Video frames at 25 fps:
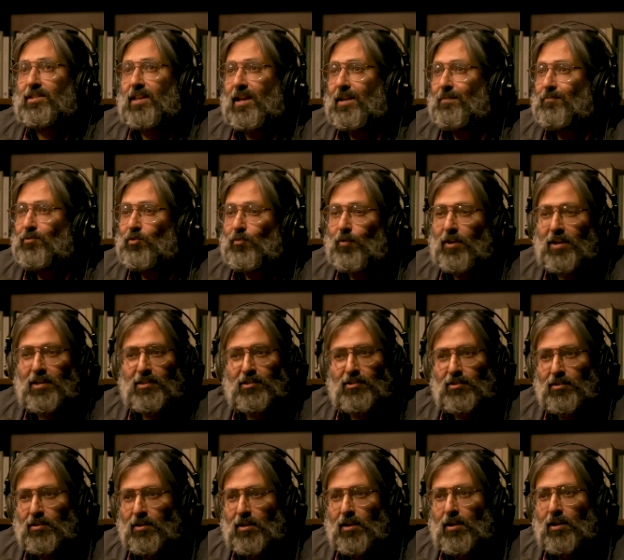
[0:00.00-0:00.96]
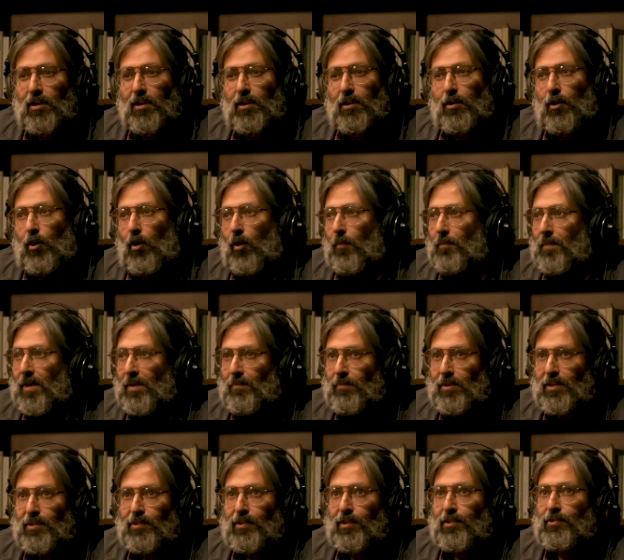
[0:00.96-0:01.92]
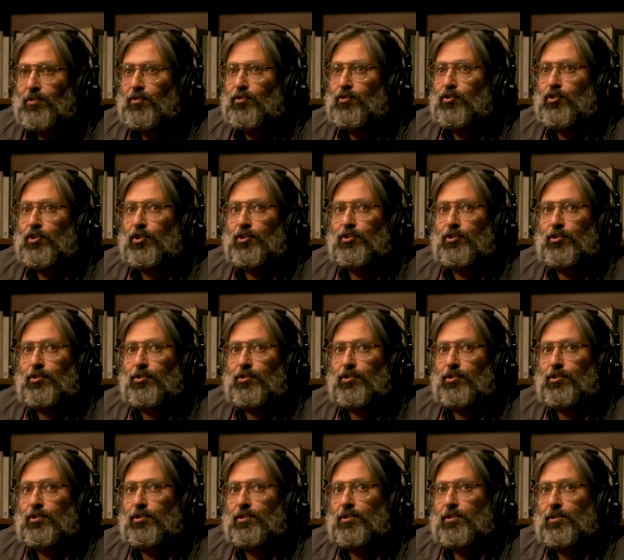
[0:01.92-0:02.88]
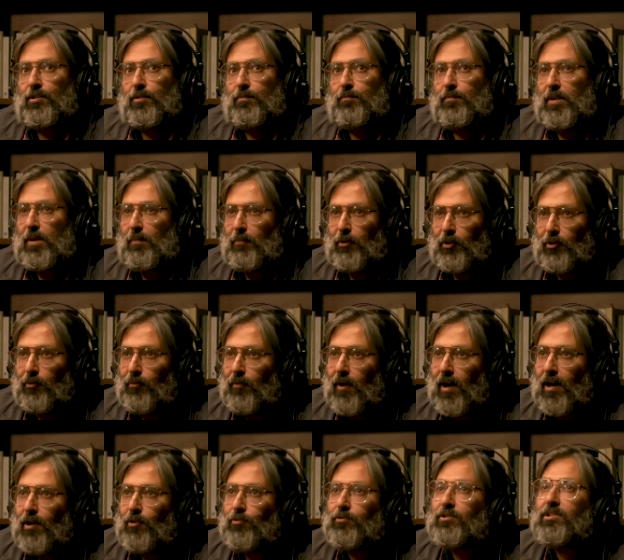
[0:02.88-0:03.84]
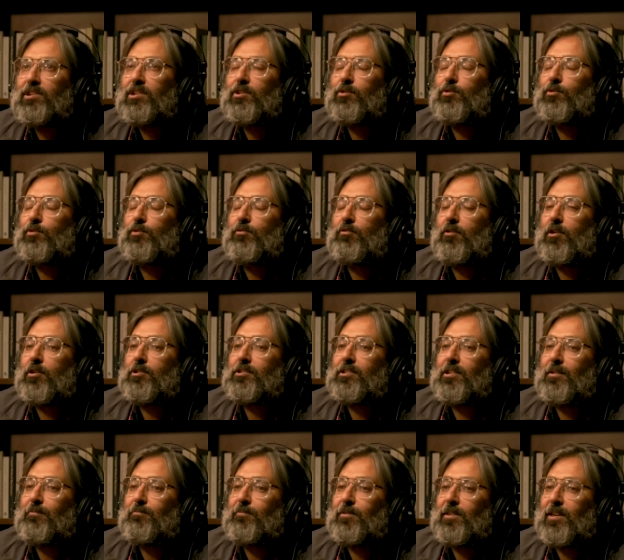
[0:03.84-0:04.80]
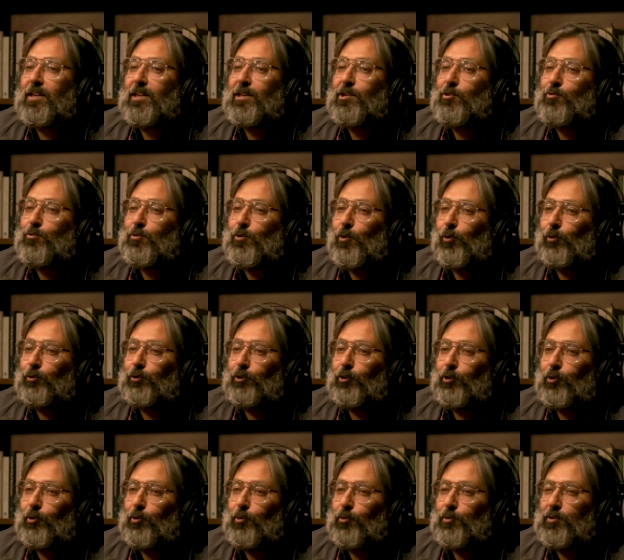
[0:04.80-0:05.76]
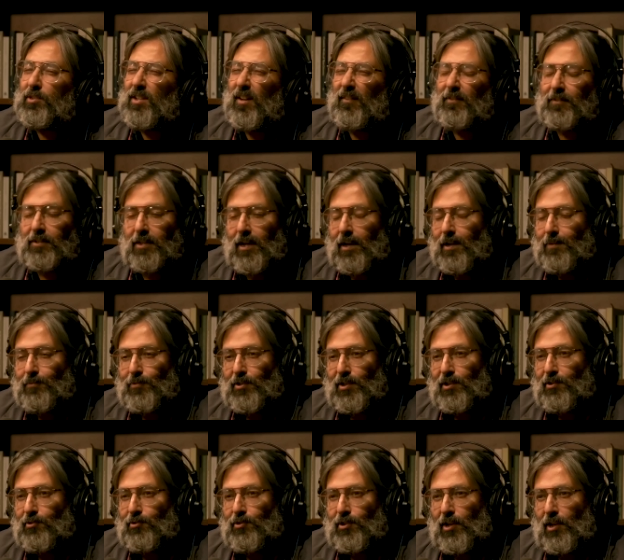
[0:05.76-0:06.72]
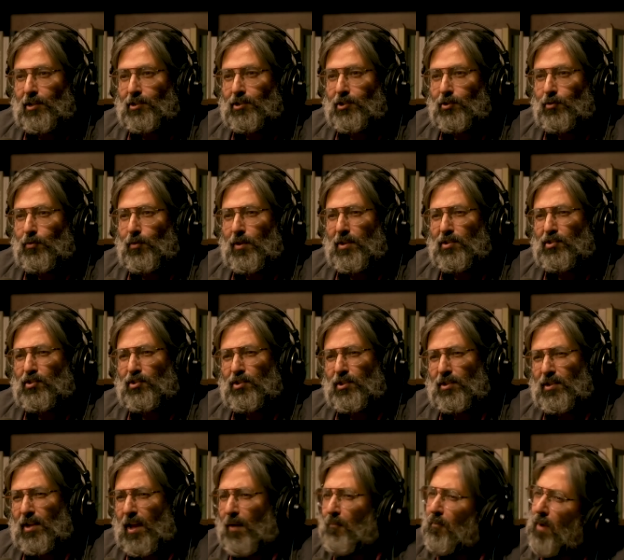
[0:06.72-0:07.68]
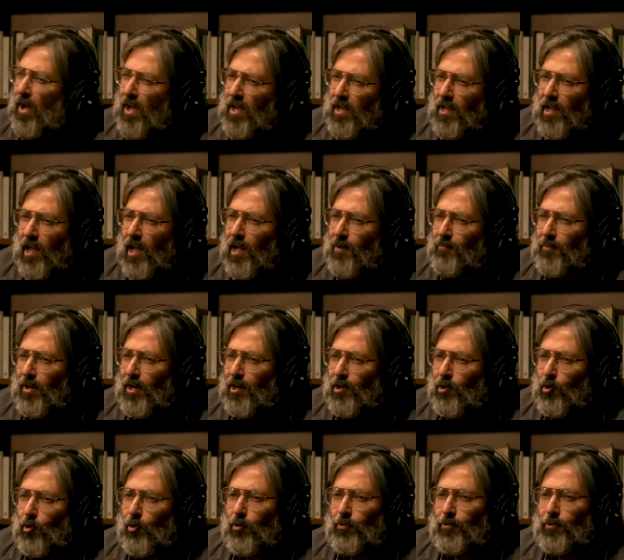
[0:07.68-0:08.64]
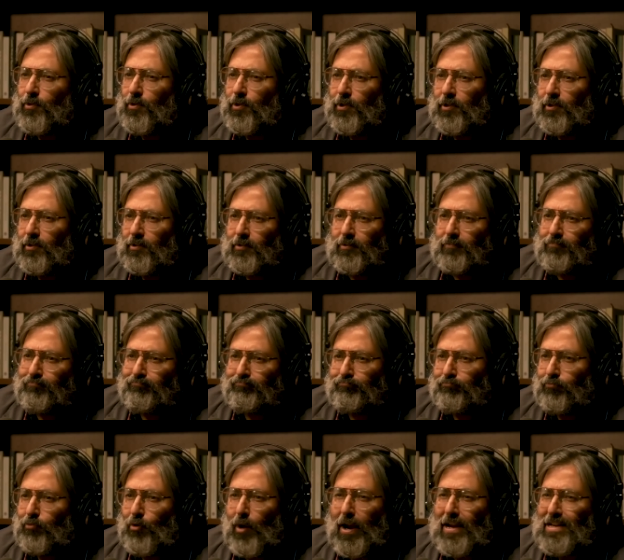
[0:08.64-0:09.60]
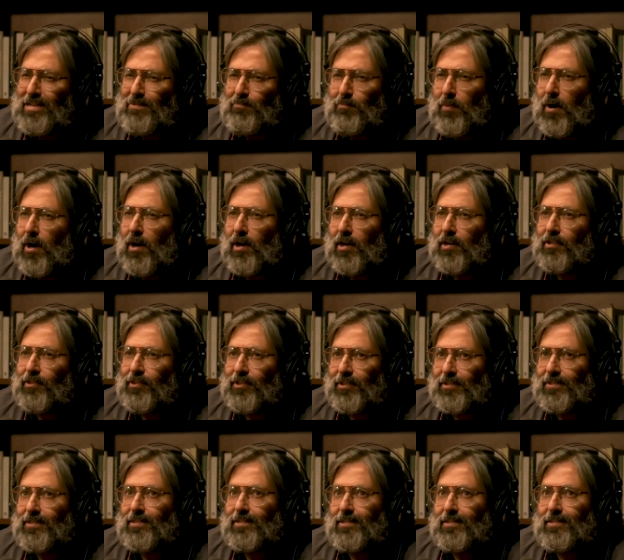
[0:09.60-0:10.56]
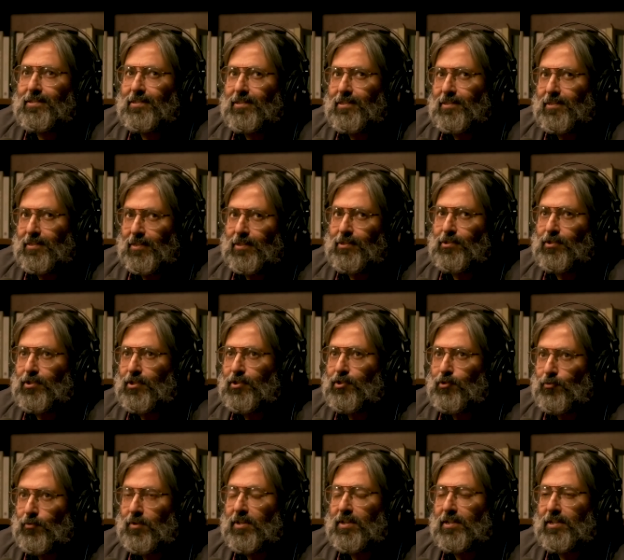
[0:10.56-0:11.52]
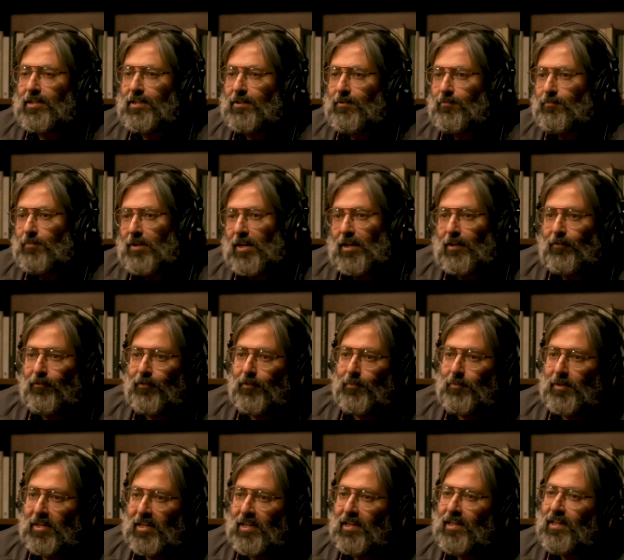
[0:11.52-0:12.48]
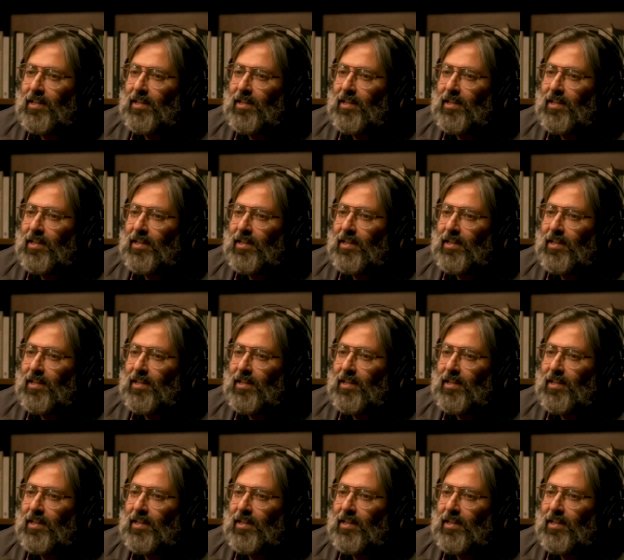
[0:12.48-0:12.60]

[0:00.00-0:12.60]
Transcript: times when it's, or maybe there's just people around you or something. You go through tough times and you start to question, am I on the right path? Is this really it for me?